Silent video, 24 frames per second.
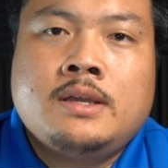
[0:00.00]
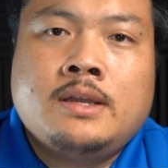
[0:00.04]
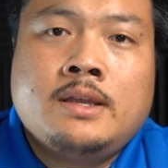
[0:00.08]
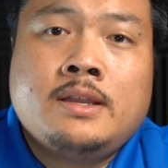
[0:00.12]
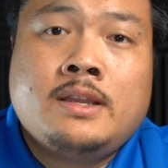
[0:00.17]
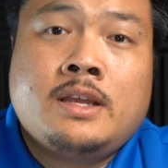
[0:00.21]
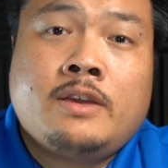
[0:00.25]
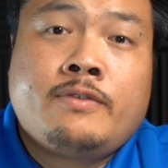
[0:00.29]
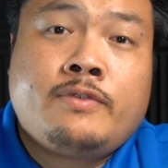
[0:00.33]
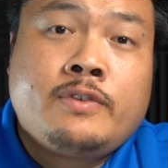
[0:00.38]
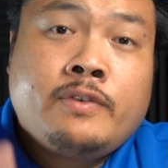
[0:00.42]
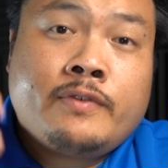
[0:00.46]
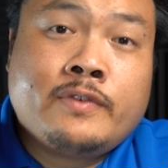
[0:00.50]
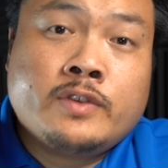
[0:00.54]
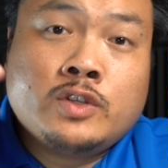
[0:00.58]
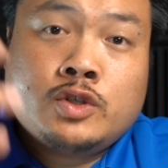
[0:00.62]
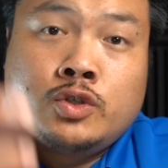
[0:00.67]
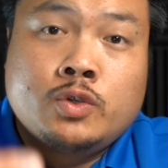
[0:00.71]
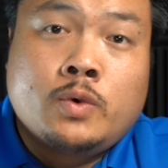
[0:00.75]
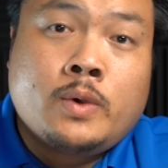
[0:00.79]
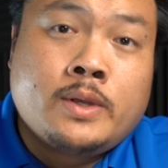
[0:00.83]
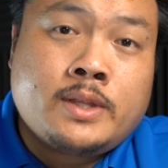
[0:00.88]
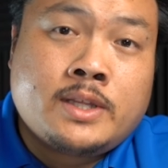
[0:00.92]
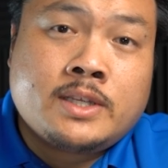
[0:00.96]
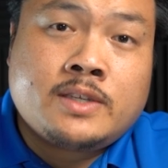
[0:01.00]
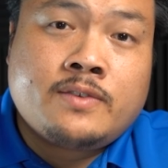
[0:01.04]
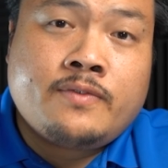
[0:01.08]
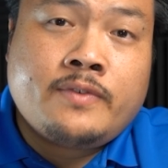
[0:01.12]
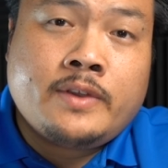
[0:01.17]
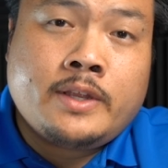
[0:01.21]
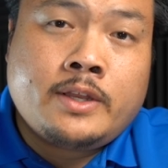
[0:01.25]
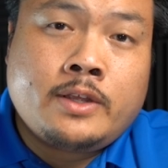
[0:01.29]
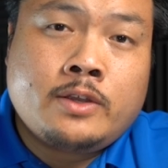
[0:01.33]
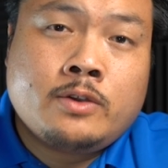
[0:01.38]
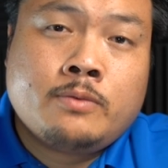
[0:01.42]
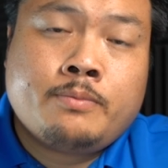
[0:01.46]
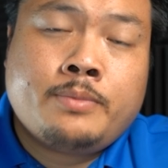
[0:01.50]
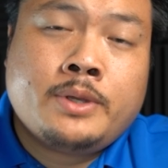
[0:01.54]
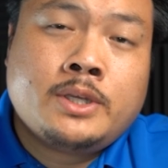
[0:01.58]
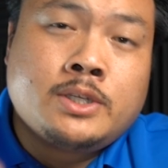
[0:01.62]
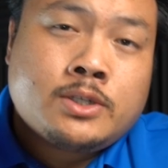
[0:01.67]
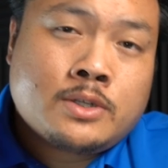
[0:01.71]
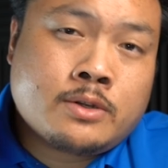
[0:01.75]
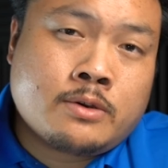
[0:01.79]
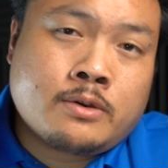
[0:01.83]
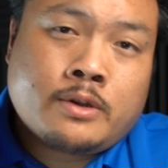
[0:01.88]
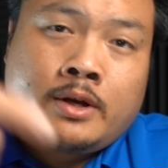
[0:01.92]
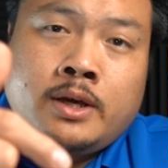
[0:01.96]
Now, if you've enjoyed this video, be
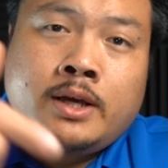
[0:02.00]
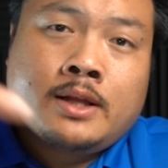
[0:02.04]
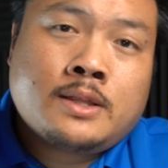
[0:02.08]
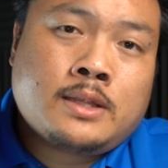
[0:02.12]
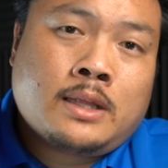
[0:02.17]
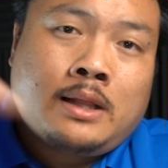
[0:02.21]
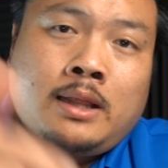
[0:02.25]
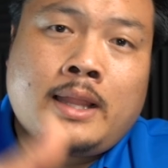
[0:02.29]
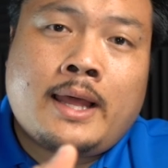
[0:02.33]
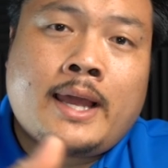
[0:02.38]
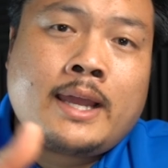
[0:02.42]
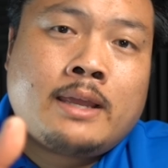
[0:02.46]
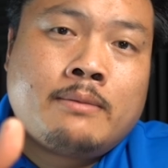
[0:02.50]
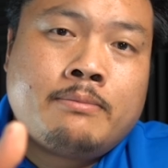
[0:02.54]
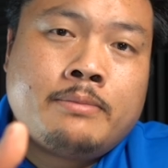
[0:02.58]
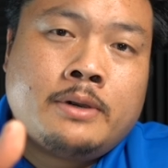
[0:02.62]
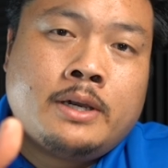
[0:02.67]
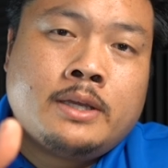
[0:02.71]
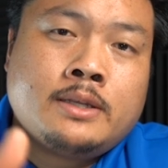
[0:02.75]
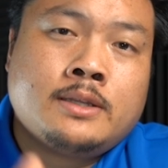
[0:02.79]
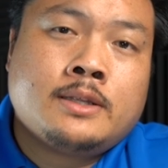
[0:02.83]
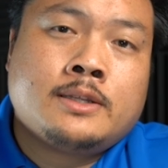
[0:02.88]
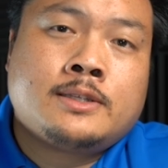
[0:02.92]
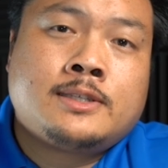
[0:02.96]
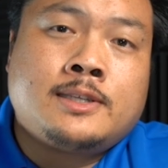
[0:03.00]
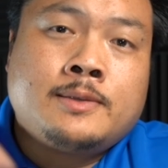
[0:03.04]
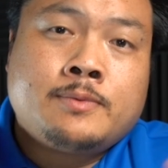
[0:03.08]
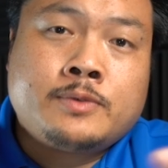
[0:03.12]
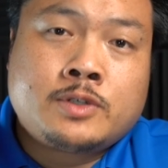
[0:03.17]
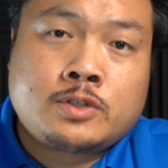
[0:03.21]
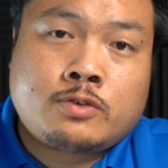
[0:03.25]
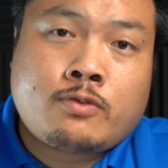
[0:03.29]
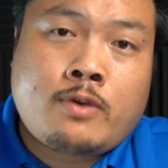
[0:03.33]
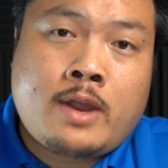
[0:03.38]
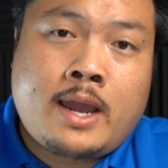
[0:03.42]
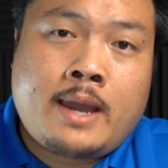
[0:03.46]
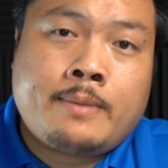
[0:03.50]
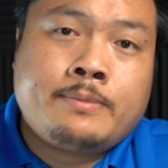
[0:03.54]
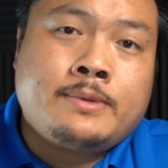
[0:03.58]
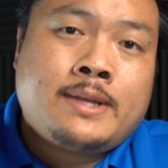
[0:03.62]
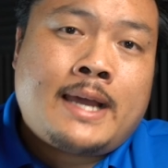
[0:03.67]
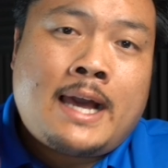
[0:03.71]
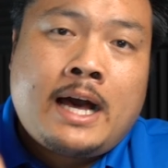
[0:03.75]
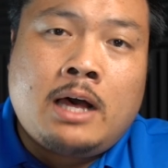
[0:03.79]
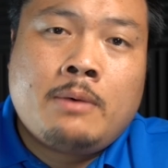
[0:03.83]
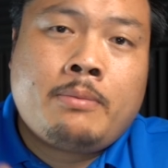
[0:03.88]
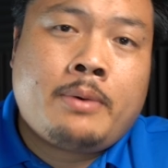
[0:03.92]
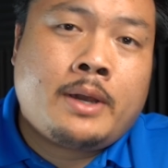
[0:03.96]
sure to hit the like button and subscribe to
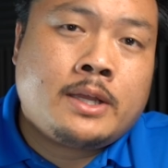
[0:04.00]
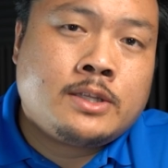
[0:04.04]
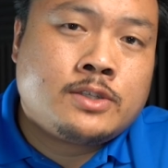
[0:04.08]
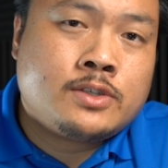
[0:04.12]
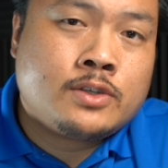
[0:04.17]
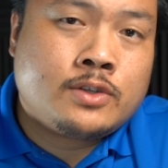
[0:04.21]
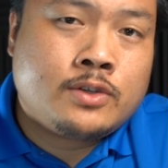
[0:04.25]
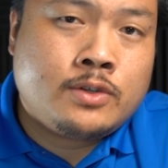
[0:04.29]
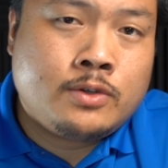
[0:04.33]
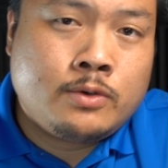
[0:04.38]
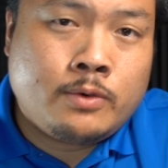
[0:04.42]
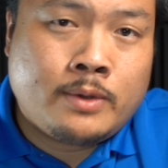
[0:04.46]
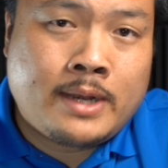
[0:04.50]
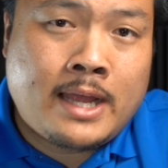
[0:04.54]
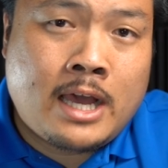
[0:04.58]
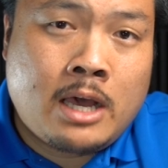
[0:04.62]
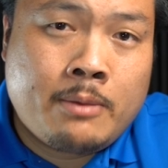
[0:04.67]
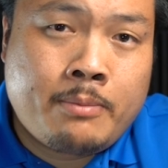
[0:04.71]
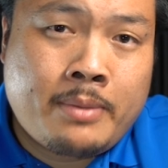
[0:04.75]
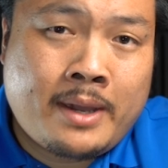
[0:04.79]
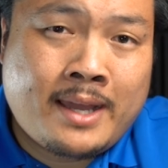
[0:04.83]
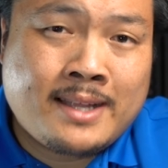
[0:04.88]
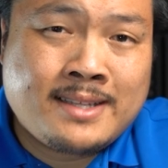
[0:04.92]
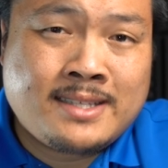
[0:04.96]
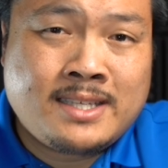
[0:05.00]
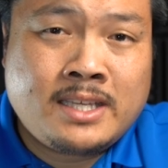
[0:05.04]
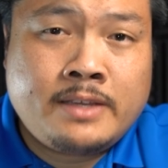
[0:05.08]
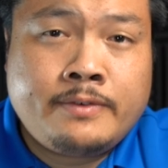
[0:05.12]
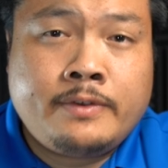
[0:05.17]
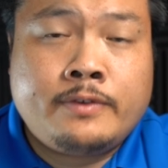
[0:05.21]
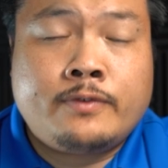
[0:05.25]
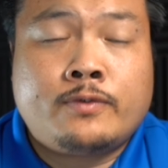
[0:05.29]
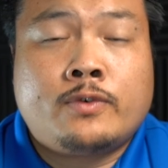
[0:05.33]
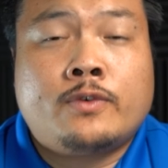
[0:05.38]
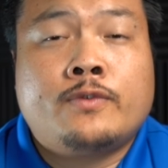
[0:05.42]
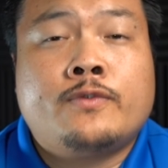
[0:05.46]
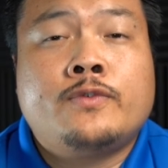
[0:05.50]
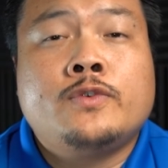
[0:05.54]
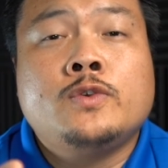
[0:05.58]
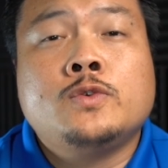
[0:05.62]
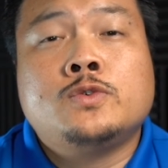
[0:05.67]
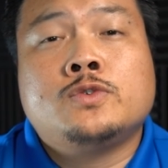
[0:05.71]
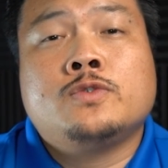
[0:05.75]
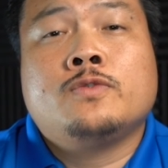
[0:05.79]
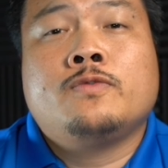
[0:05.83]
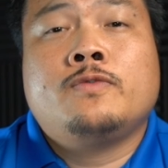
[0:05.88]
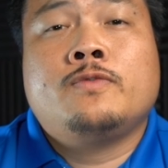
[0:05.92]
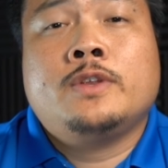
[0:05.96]
Alpine Teguh and Alpine TV for
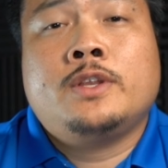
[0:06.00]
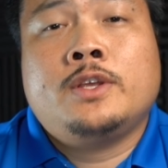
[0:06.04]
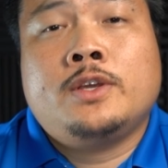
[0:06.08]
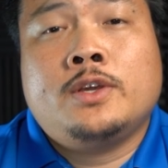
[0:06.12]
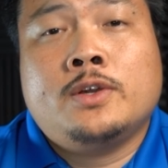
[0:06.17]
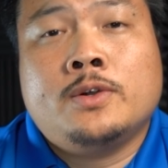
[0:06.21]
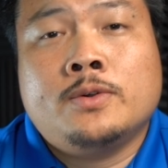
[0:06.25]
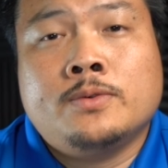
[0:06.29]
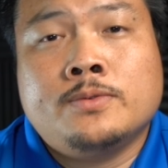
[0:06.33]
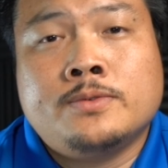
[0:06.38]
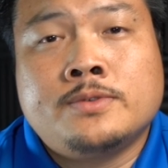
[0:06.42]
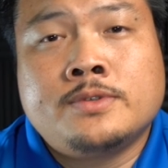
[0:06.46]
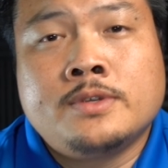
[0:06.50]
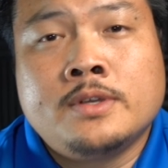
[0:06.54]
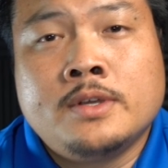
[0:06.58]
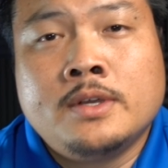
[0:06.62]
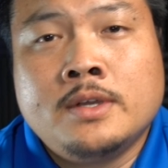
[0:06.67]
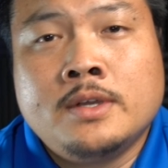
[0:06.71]
future videos.